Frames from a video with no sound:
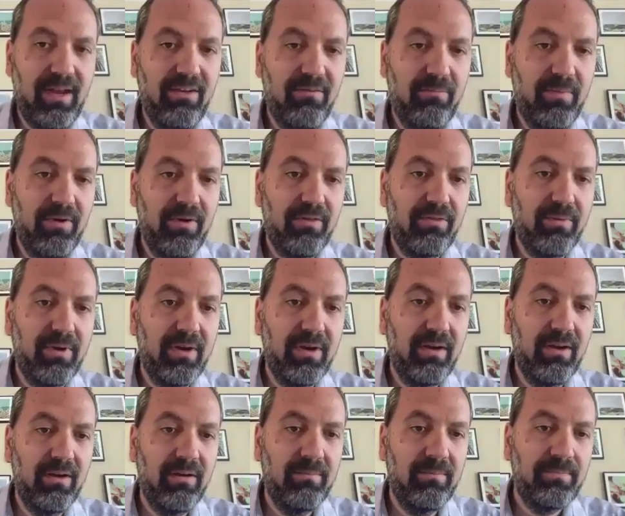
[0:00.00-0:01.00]
and have both
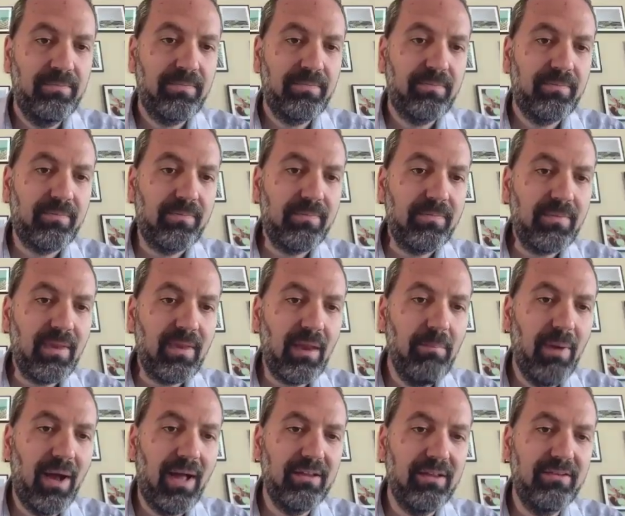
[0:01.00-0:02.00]
written
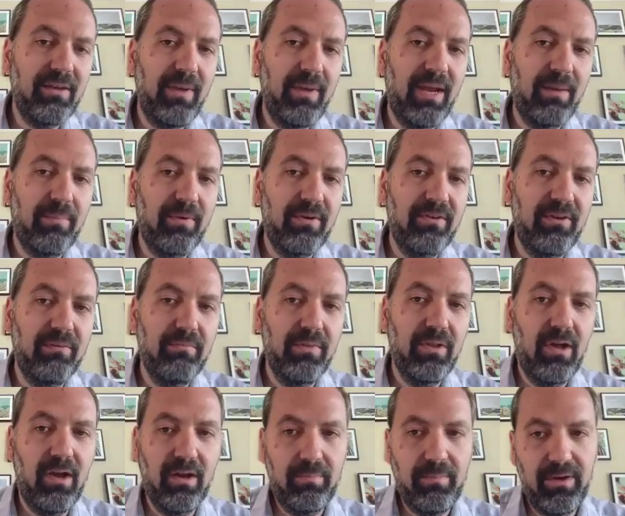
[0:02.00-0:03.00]
policy papers and
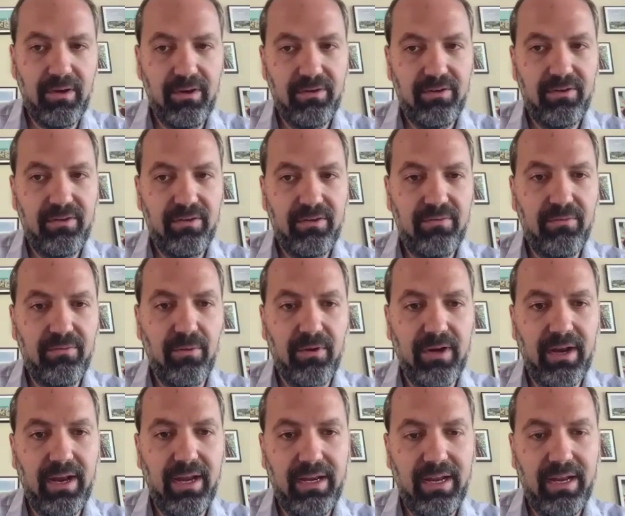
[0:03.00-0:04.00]
blog posts for
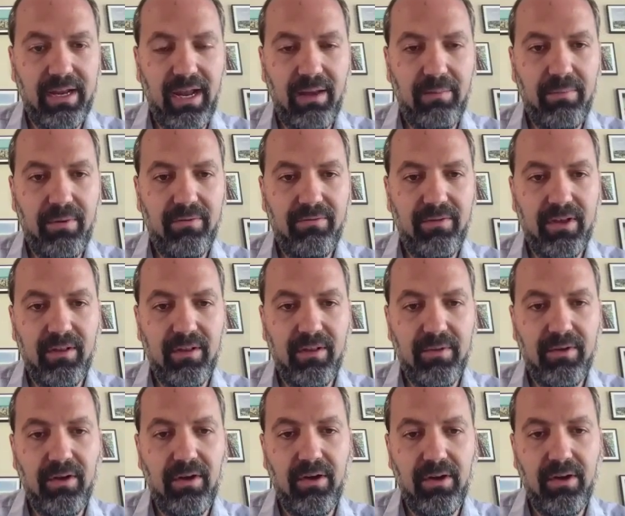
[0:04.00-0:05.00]
NITECAP
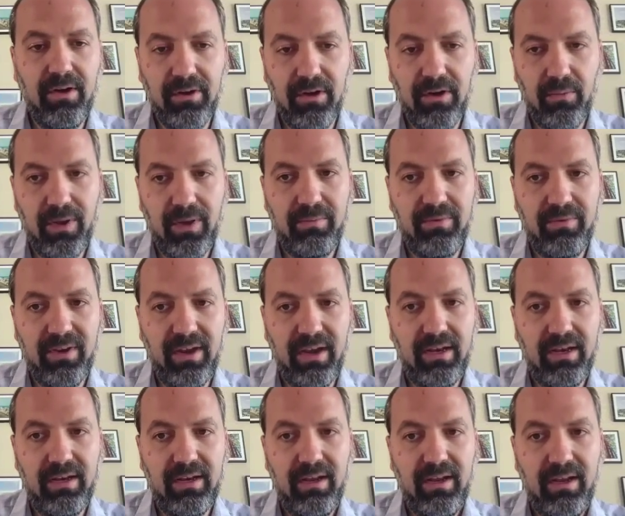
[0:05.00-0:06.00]
available on our
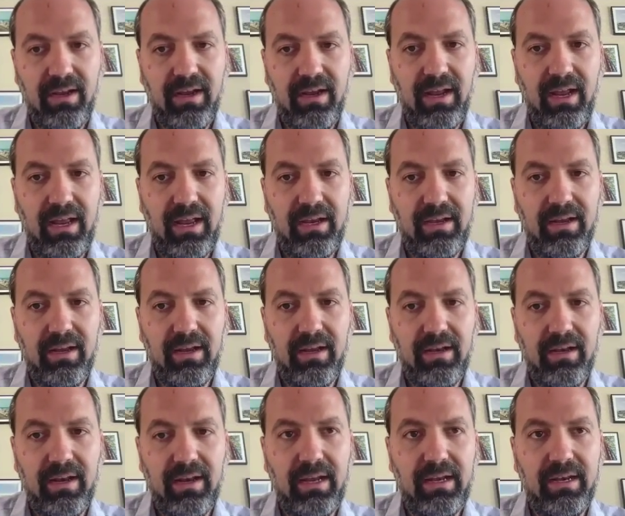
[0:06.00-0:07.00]
website at
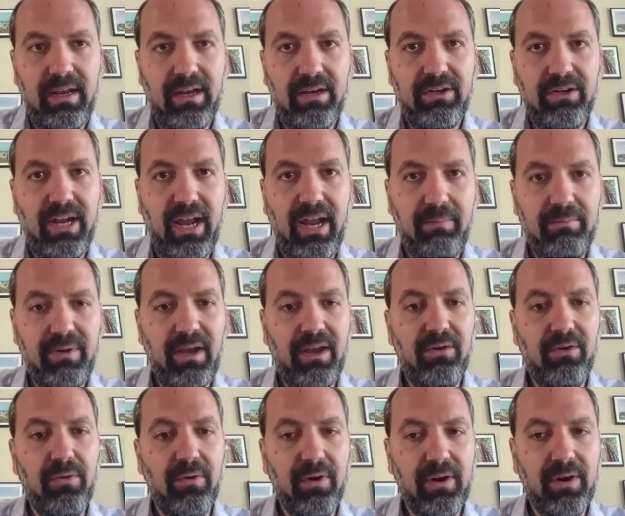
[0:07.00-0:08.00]

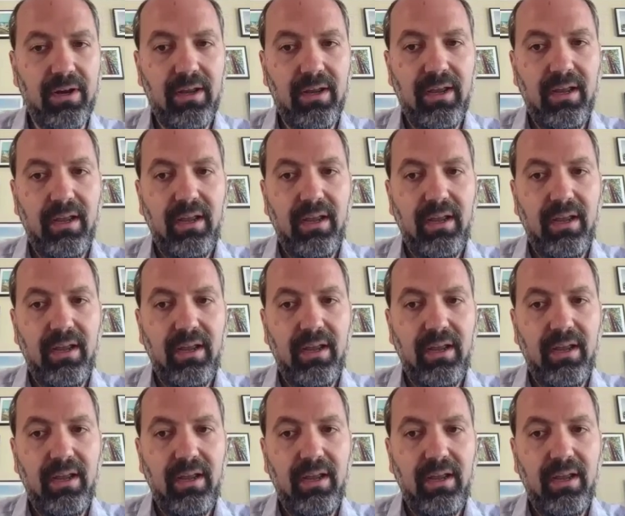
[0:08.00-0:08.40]
nite-cap.org